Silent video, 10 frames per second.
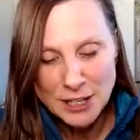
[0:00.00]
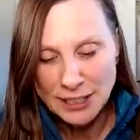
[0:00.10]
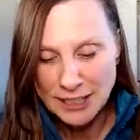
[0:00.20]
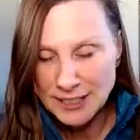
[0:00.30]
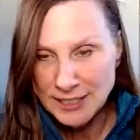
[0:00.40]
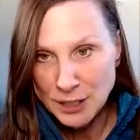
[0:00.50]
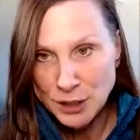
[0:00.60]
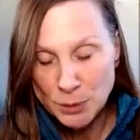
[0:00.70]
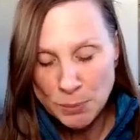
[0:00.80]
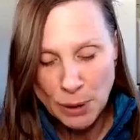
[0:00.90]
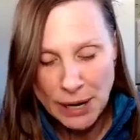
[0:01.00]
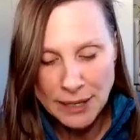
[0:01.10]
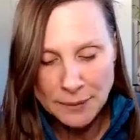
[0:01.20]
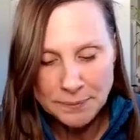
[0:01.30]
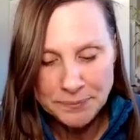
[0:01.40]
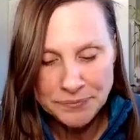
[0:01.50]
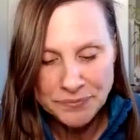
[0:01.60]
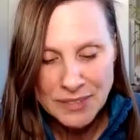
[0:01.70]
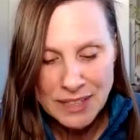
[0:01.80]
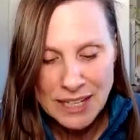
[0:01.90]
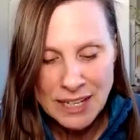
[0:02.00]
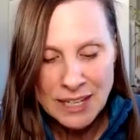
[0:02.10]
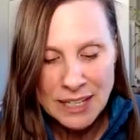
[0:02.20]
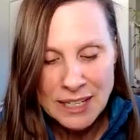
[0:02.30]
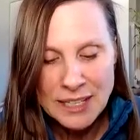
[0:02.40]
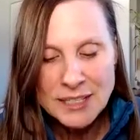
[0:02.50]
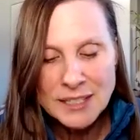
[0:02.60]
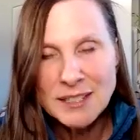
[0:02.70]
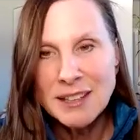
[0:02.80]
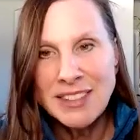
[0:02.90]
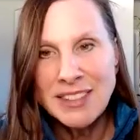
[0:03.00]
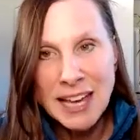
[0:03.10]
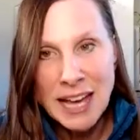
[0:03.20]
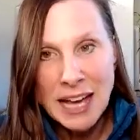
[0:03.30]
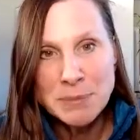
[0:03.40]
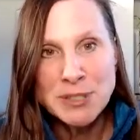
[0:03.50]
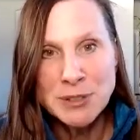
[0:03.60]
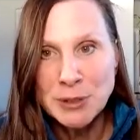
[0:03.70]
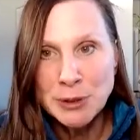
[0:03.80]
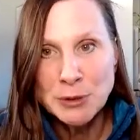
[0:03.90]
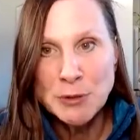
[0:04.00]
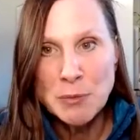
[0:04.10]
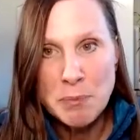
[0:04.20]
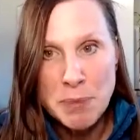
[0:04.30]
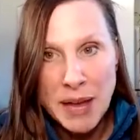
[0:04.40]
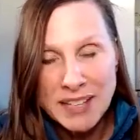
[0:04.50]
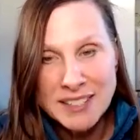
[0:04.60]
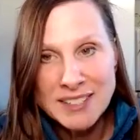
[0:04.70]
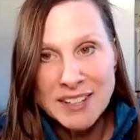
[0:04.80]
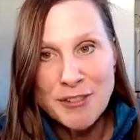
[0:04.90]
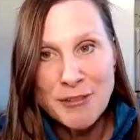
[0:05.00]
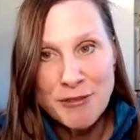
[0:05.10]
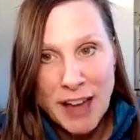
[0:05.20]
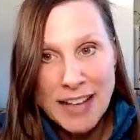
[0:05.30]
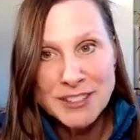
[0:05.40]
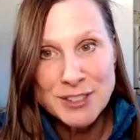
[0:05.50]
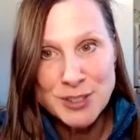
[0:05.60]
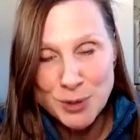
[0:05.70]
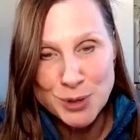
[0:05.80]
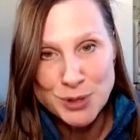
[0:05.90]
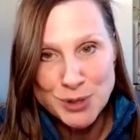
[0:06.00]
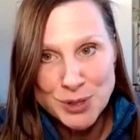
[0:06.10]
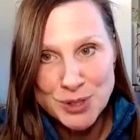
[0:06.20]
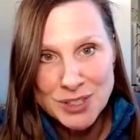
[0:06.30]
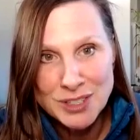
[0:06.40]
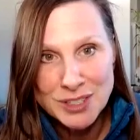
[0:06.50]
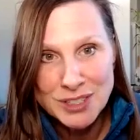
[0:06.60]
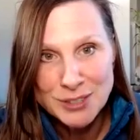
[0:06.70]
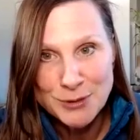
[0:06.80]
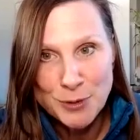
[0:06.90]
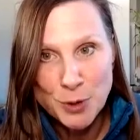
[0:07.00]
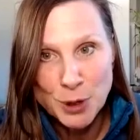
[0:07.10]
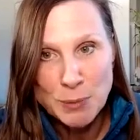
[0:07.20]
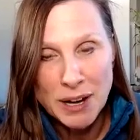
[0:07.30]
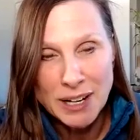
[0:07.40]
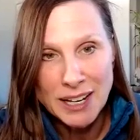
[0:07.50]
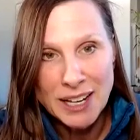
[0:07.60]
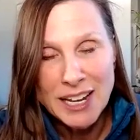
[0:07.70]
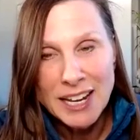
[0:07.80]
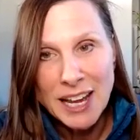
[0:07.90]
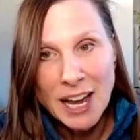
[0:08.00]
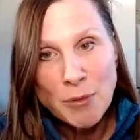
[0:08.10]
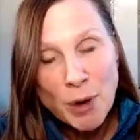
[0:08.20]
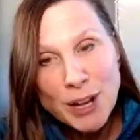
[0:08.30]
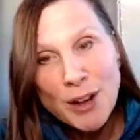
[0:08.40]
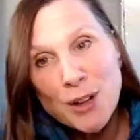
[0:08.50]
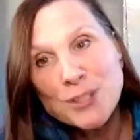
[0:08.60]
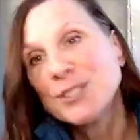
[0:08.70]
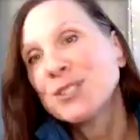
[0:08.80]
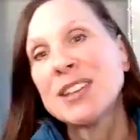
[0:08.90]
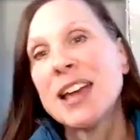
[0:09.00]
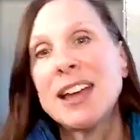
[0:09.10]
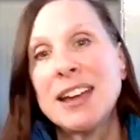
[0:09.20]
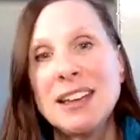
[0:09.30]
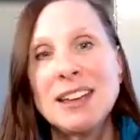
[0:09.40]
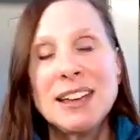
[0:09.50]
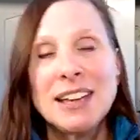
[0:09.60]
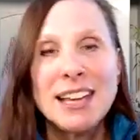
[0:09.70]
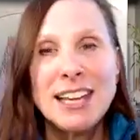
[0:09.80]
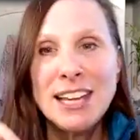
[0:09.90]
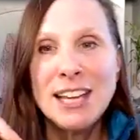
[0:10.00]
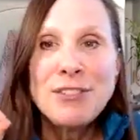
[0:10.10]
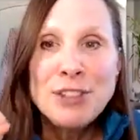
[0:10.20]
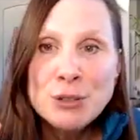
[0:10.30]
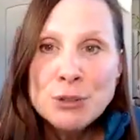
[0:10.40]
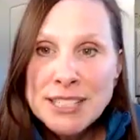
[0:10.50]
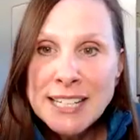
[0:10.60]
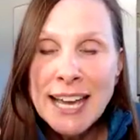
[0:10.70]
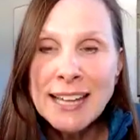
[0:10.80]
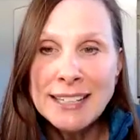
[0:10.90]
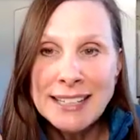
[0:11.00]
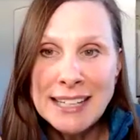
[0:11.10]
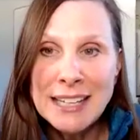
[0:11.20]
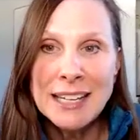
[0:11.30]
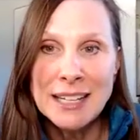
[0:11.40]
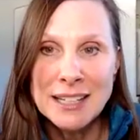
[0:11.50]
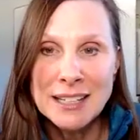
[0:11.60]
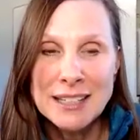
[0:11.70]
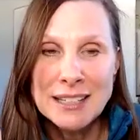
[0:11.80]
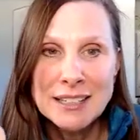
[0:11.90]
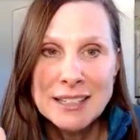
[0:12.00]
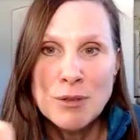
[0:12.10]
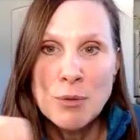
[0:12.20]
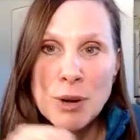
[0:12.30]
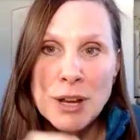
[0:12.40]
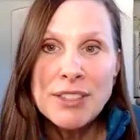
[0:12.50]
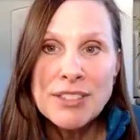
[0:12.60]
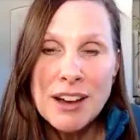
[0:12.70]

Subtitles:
like I said, your brain. It is the absolute best fat source for your body. Now, I want to also say, if you get ghee with